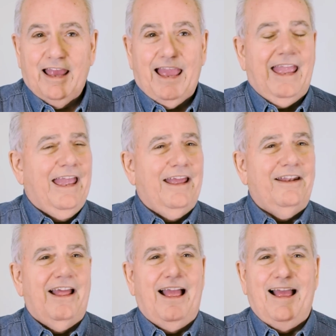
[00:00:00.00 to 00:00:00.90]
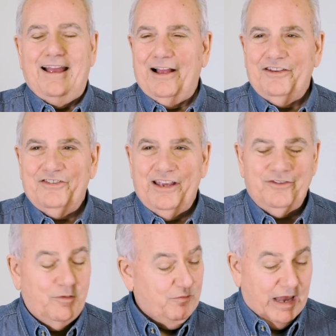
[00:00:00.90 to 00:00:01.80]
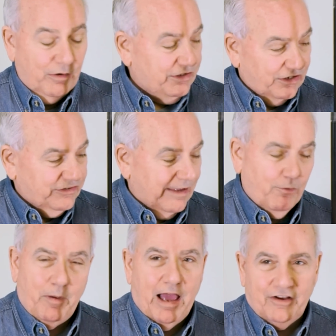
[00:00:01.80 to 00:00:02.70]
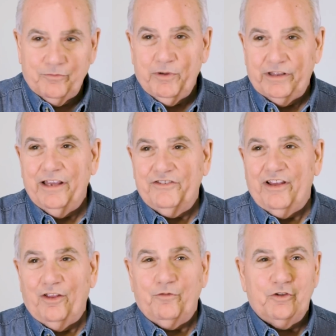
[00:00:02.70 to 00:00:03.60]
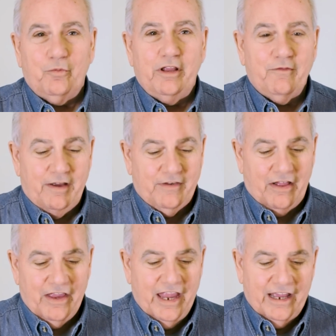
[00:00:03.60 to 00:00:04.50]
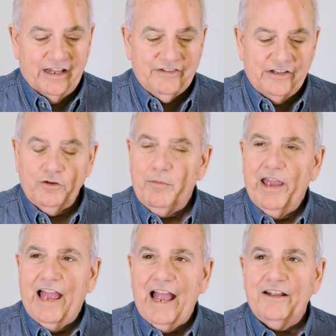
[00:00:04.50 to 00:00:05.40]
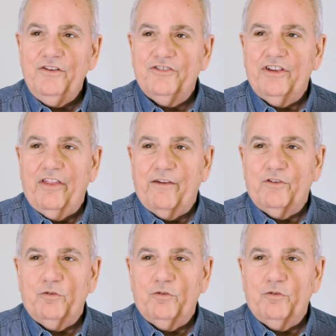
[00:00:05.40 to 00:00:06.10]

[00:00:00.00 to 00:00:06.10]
And I say to him, now it doesn't have a box, but they sell it for $25. And I say to him, how can you sell that for